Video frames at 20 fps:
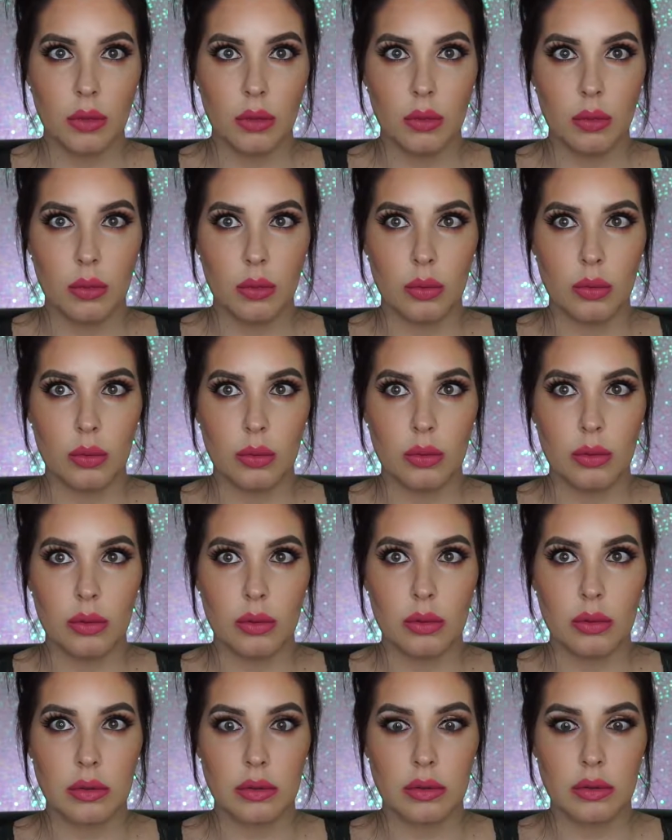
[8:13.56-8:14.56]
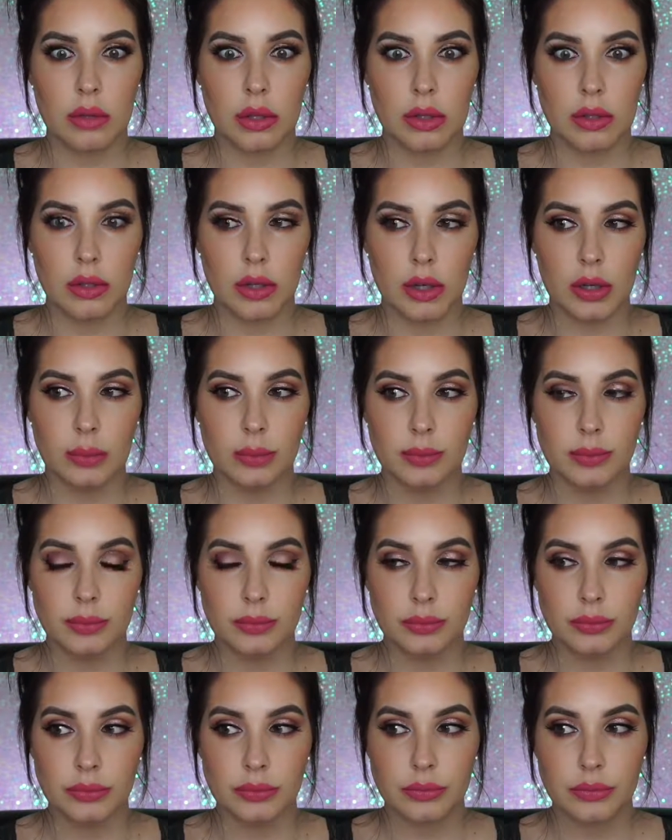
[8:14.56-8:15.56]
Ooh, thunder.
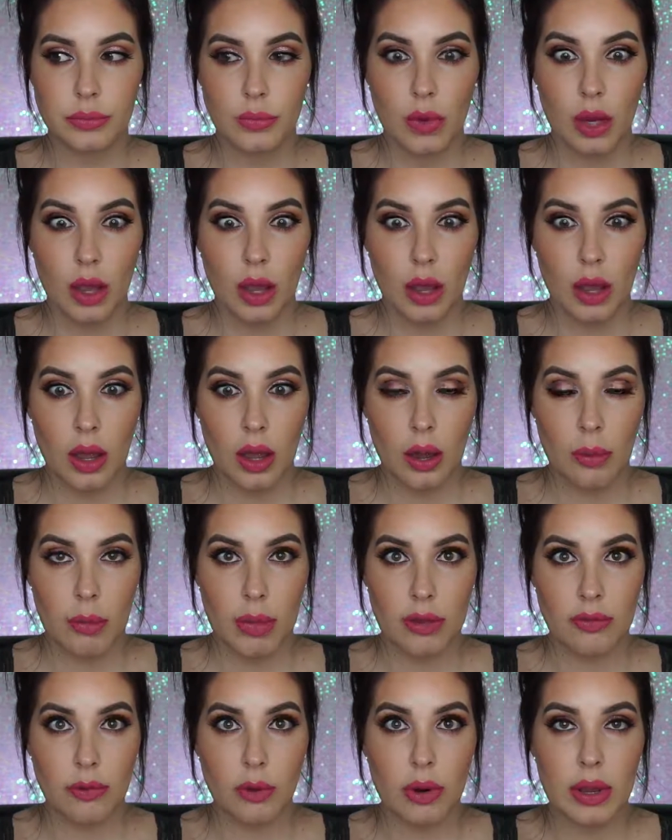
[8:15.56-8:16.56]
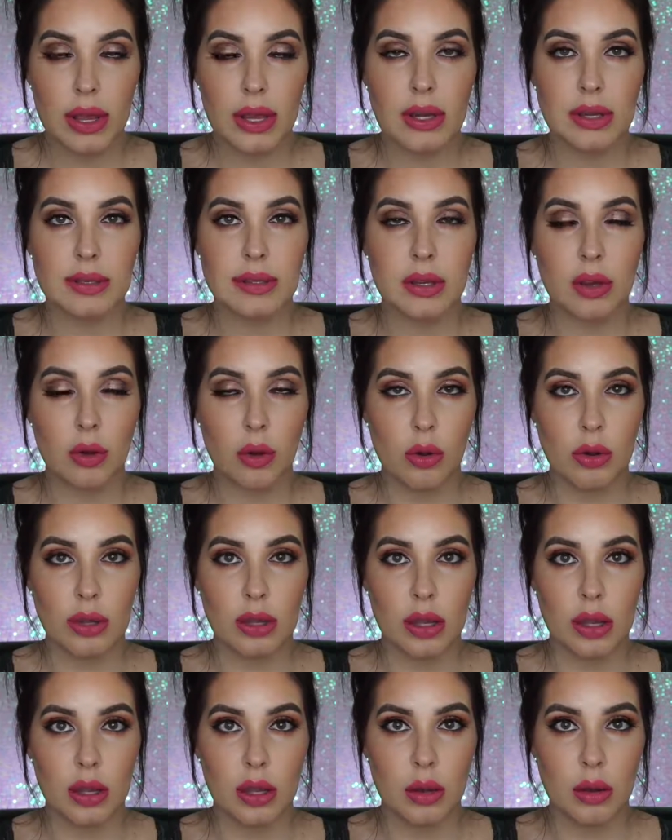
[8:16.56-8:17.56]
My forehead is the
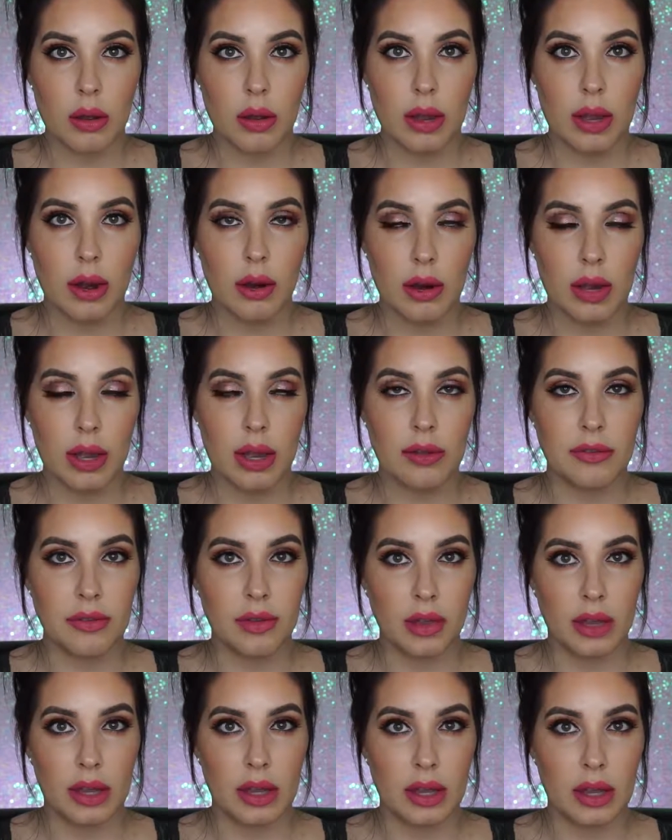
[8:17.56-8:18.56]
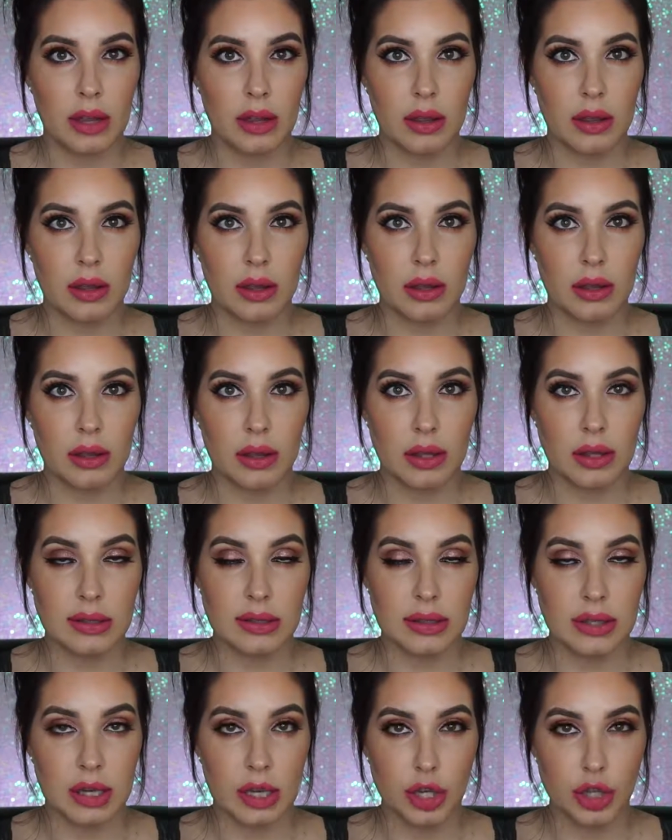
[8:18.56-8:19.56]
only area I feel like
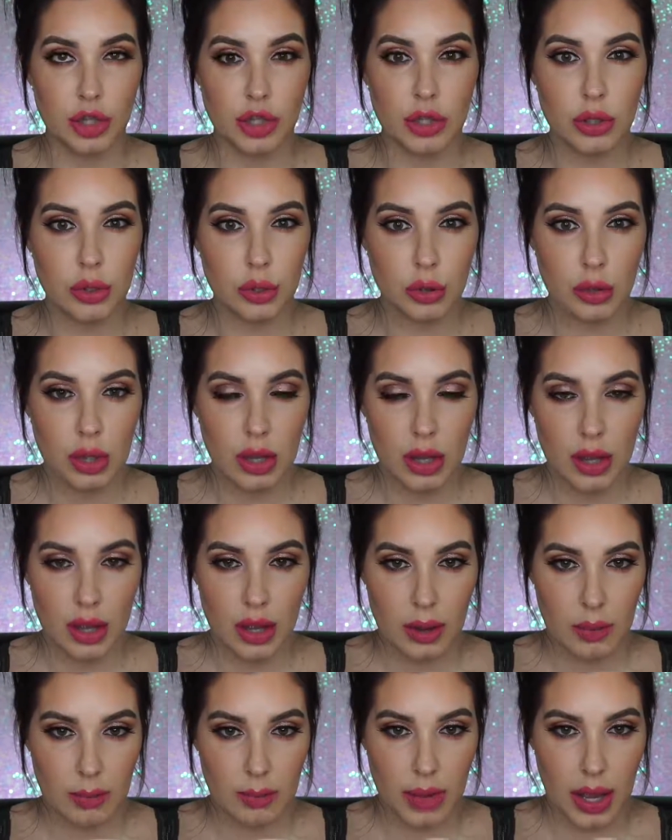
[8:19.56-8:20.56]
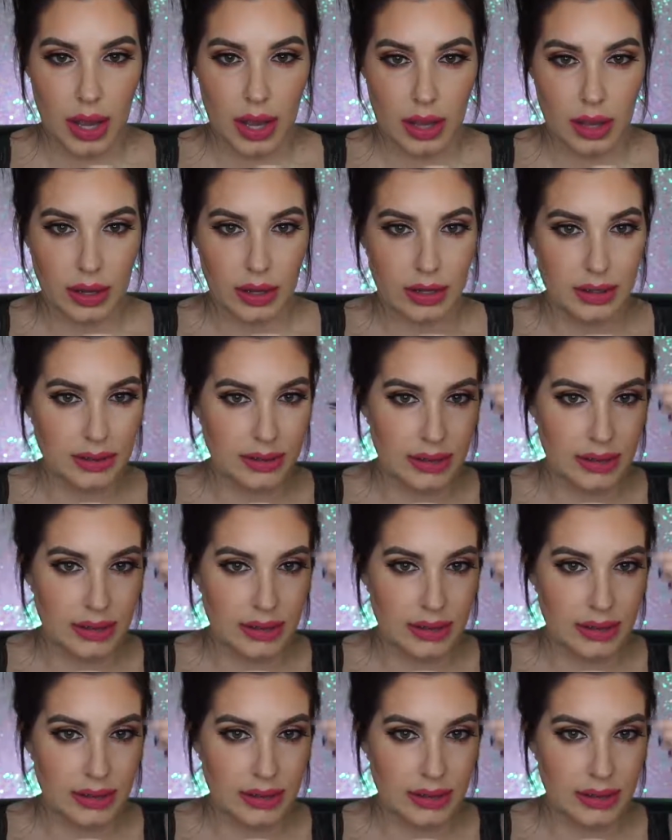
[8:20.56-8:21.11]
is an issue. My